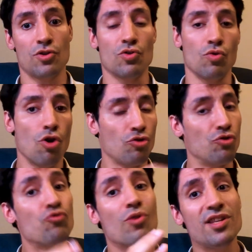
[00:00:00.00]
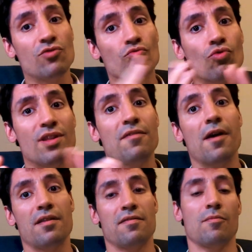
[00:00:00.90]
So the 20 to
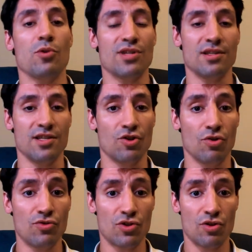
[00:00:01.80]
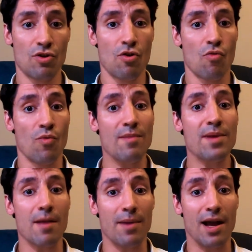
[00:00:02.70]
25% discount will
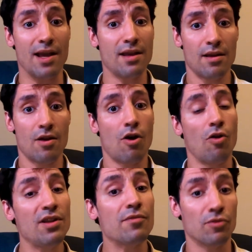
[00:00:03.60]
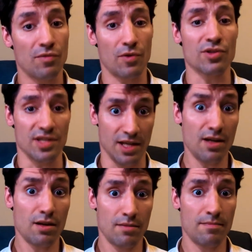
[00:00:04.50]
be applied only for the first year.
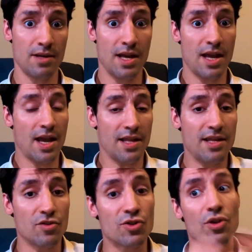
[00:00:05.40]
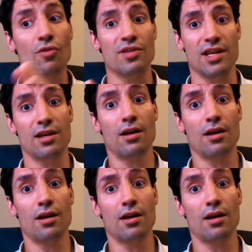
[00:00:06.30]
And then the second year,